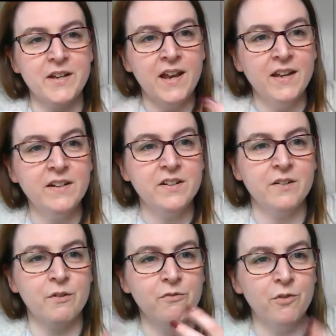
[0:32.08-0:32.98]
change
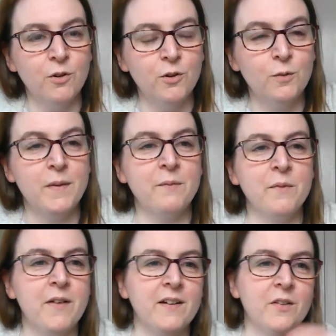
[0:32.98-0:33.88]
and reform, and
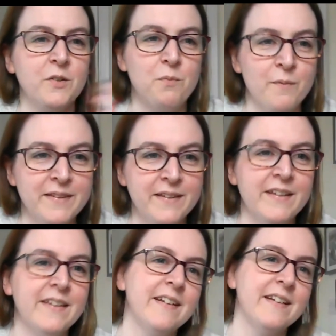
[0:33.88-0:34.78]
we've had lots of
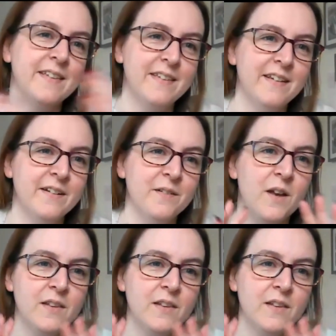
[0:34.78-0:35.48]
promises, and it's, you know,